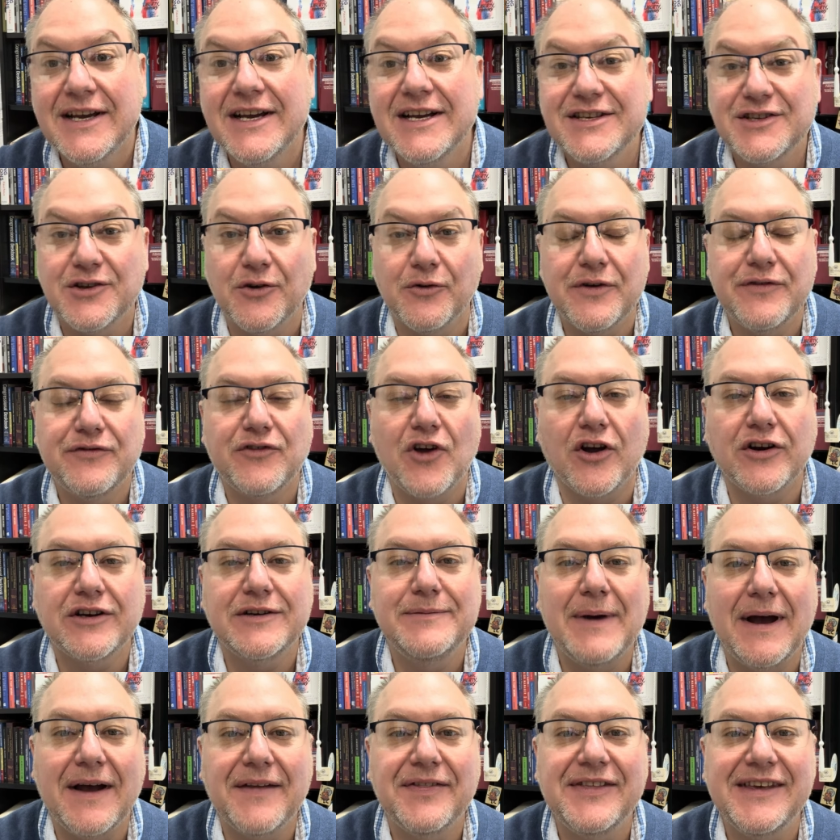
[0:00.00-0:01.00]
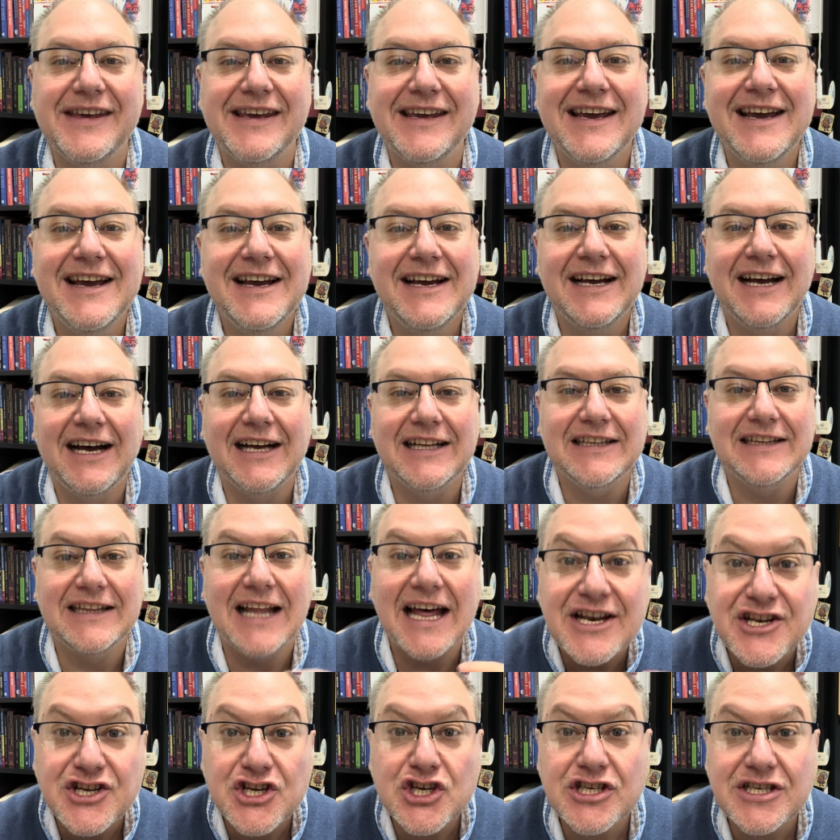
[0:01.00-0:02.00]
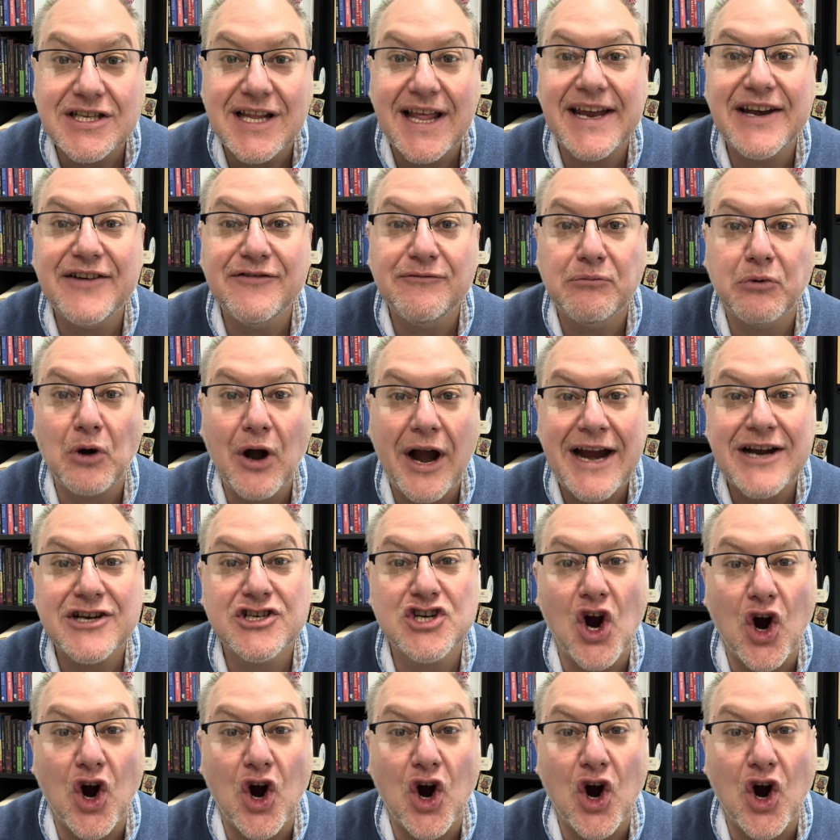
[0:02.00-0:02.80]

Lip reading: So we've talked about the legislative branch.